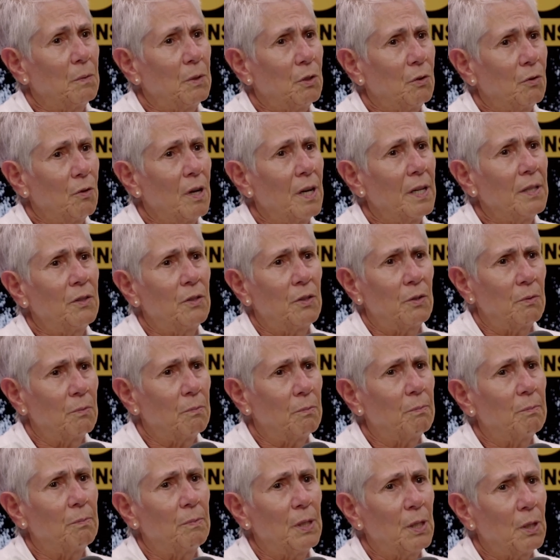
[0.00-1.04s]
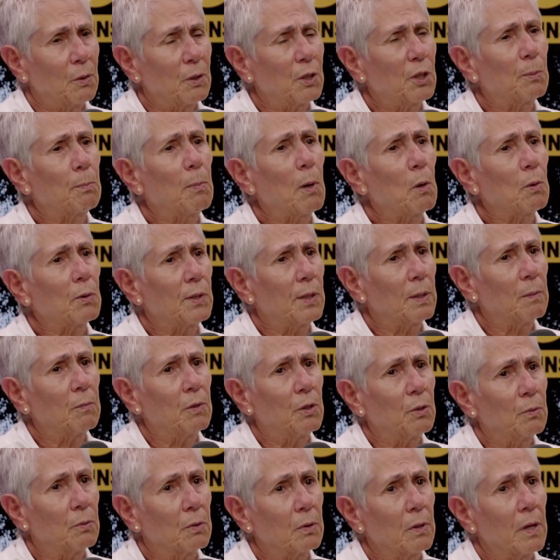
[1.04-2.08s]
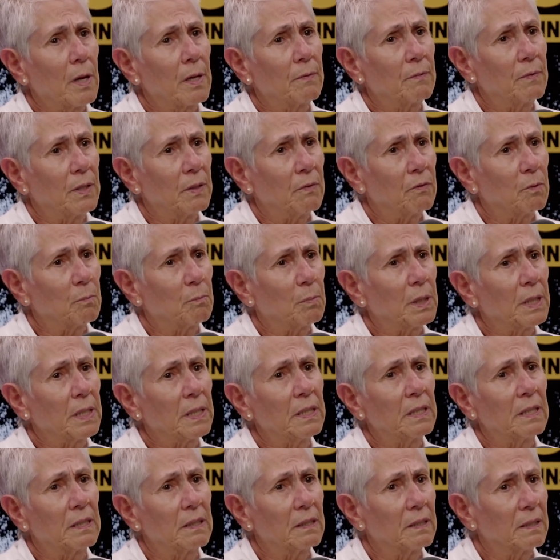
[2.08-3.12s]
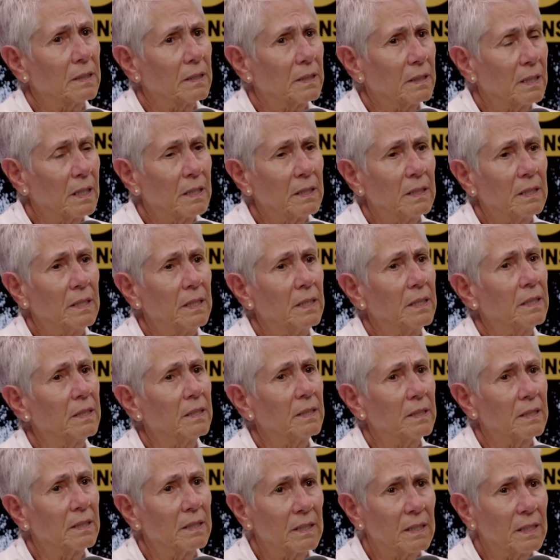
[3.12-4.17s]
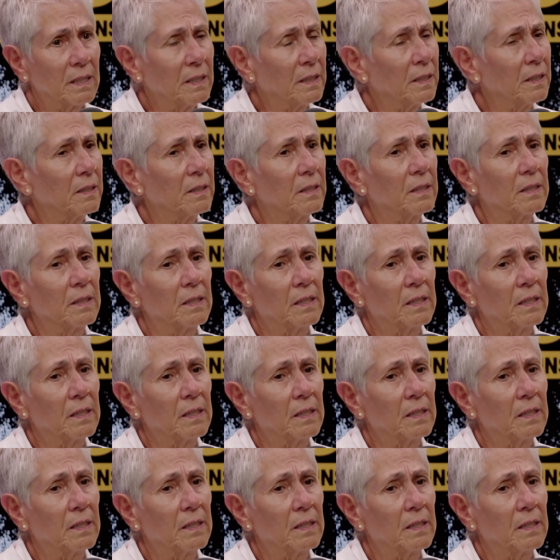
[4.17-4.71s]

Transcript: try to you know expose them to a lot of different places, yeah. ideas and things,